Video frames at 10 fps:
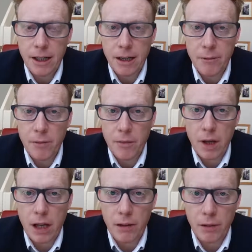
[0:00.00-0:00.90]

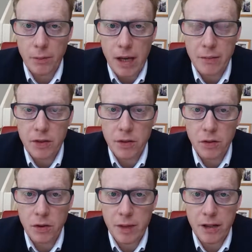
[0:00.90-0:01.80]
I'll perhaps
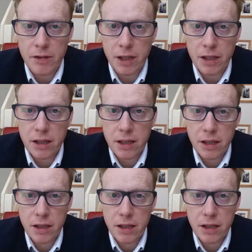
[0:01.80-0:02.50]
talk about it